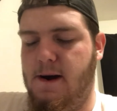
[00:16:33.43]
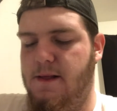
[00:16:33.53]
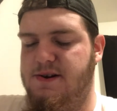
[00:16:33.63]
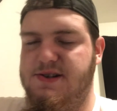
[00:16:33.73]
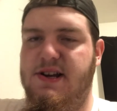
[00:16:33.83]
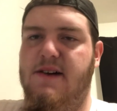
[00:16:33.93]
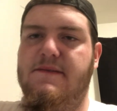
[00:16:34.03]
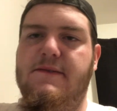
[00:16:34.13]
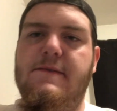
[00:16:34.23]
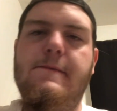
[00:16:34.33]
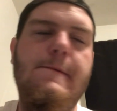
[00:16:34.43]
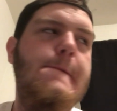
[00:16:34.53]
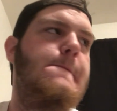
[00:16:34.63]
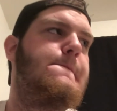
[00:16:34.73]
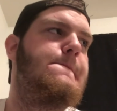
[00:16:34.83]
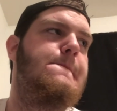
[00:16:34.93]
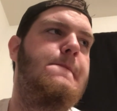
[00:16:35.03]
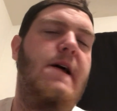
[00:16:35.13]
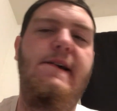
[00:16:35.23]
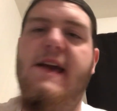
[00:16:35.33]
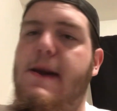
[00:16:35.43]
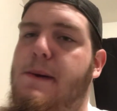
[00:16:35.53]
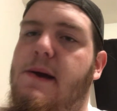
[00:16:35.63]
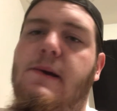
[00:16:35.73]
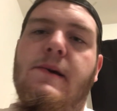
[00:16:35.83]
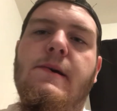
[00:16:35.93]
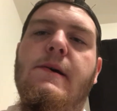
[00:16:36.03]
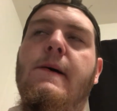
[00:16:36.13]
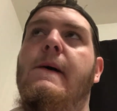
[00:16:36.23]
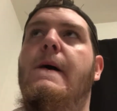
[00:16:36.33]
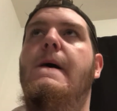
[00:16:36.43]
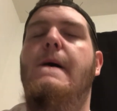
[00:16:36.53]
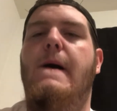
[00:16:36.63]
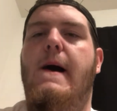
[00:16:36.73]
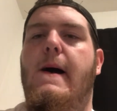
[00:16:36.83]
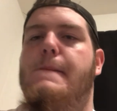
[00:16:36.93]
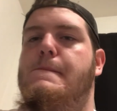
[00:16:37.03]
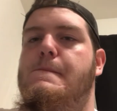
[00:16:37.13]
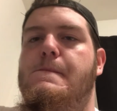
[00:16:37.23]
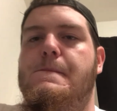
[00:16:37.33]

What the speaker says: other stuff like gaming. Probably